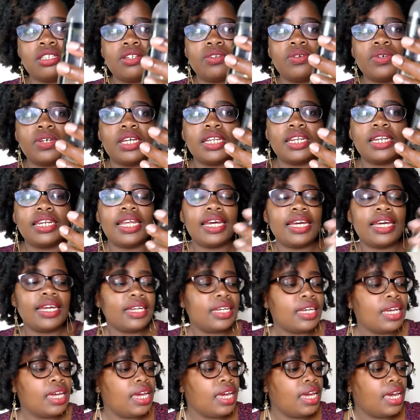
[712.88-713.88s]
looking like.
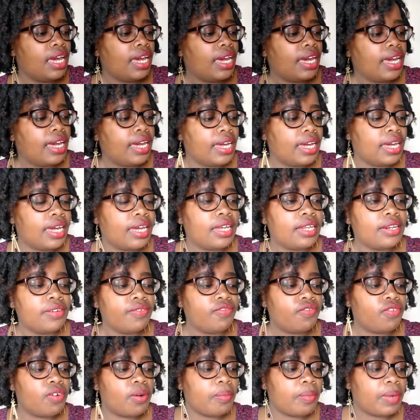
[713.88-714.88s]
And
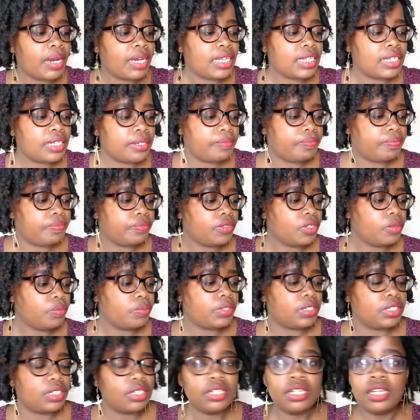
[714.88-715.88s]
for my
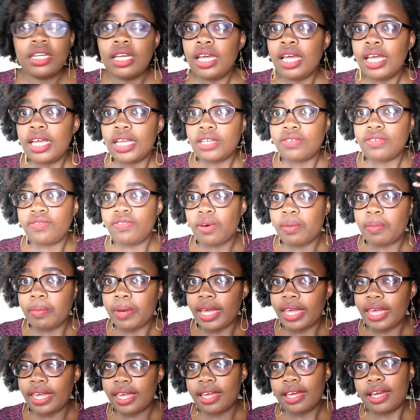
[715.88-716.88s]
oopsie for my
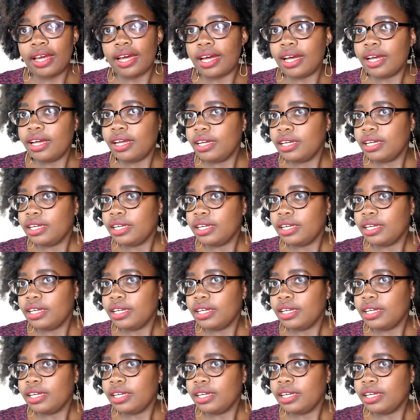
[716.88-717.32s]
hair,